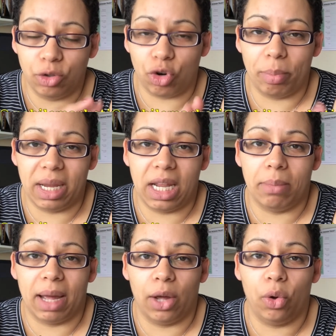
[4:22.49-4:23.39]
drop me an
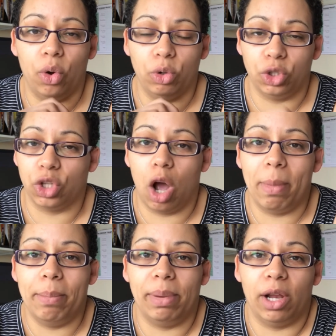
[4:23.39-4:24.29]
email or just
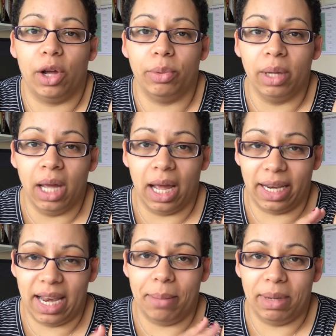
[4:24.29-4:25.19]
comment below
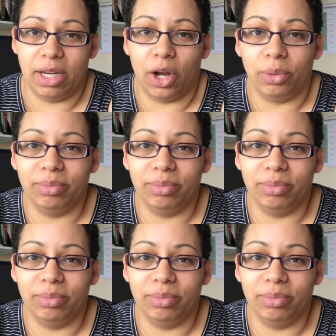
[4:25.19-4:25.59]
and let me know.